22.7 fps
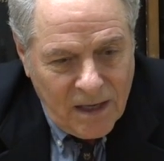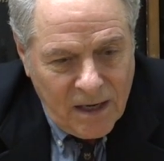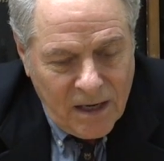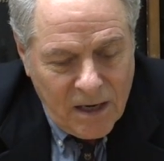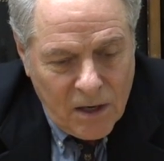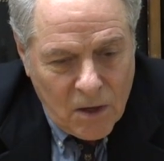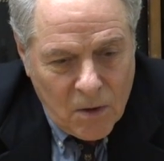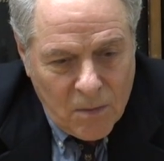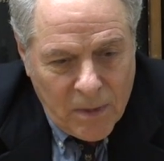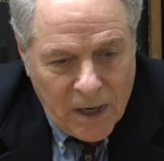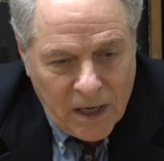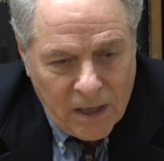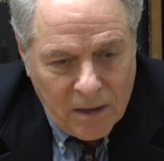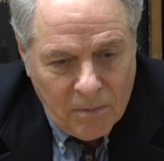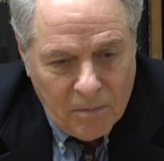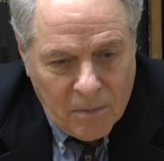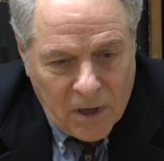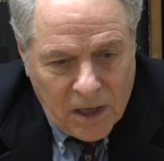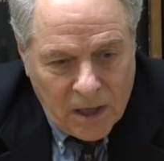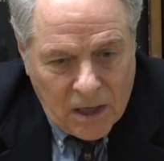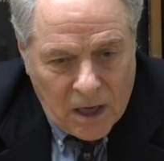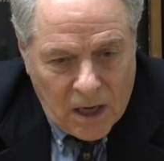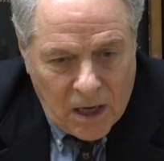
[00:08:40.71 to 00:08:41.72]
you know, my,
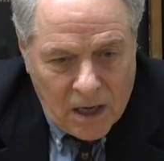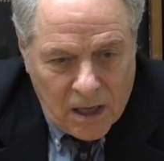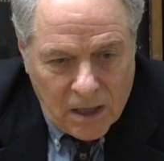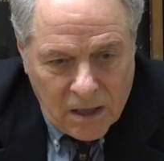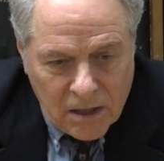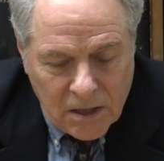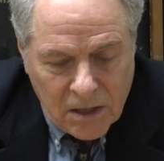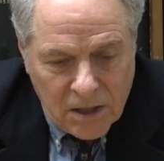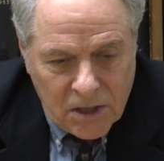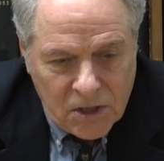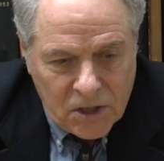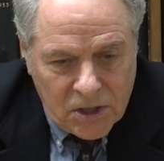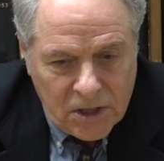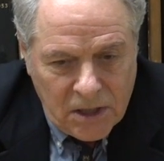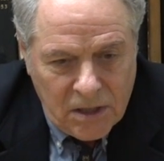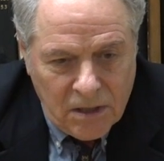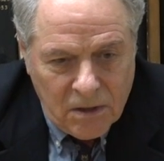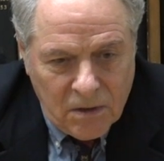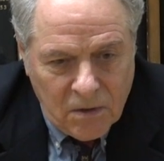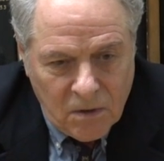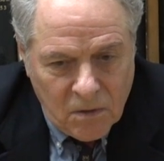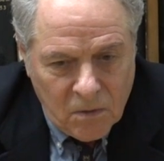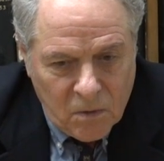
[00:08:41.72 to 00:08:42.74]
my college
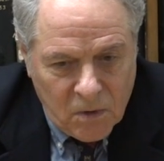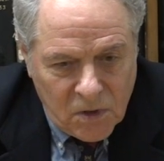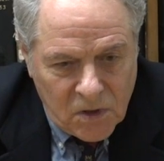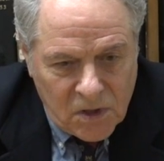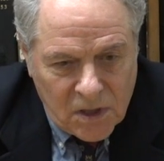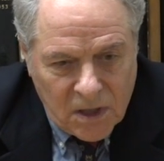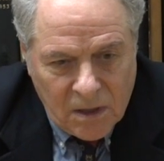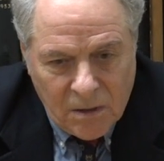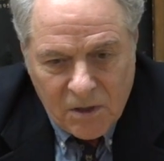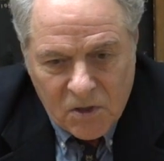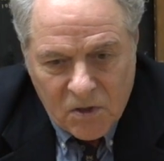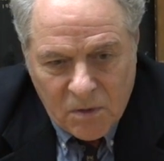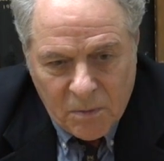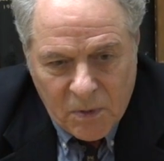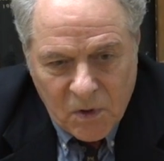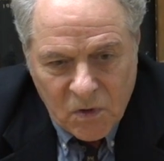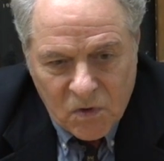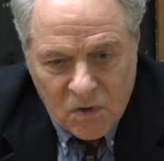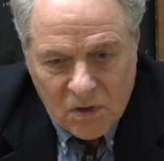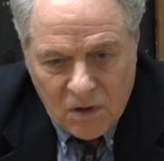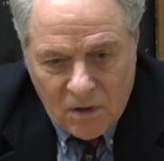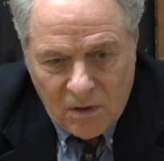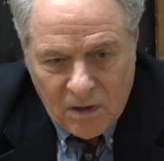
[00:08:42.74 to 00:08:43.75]
year was
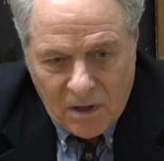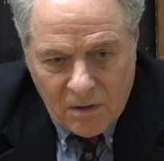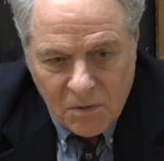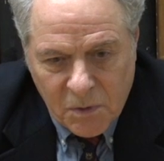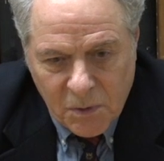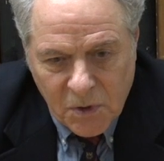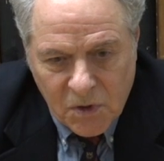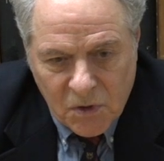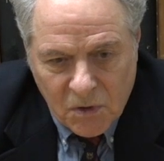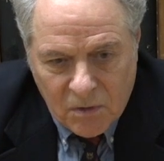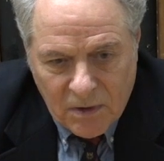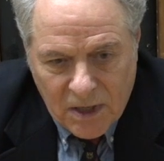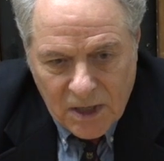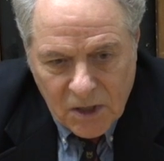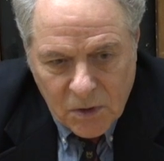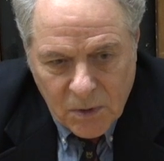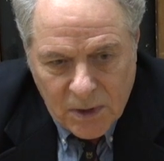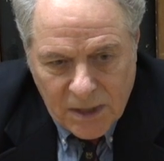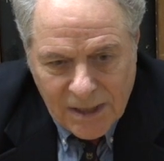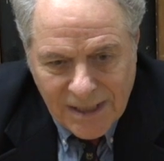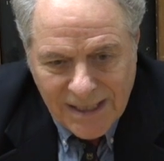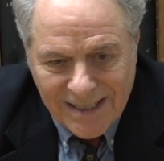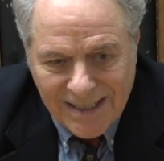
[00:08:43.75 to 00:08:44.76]
supposed to, I was supposed to
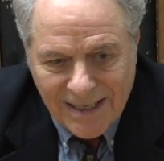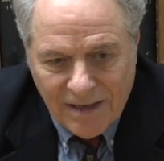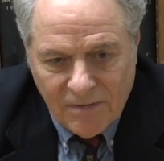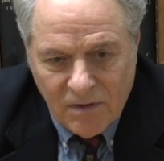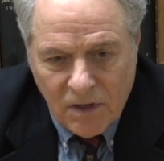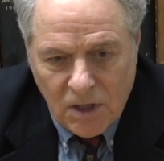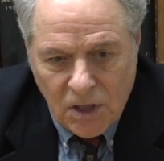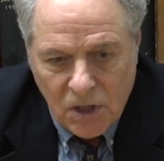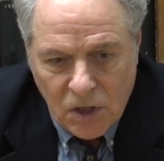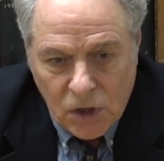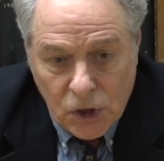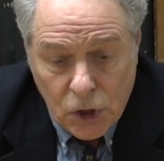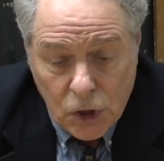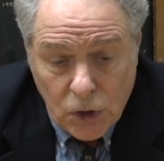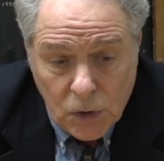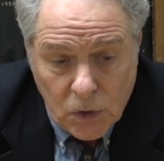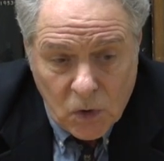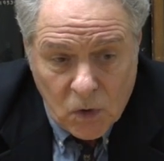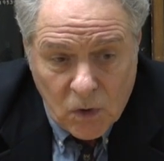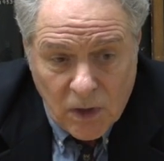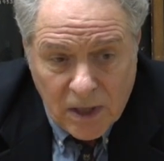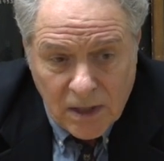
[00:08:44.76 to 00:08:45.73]
graduate in 72.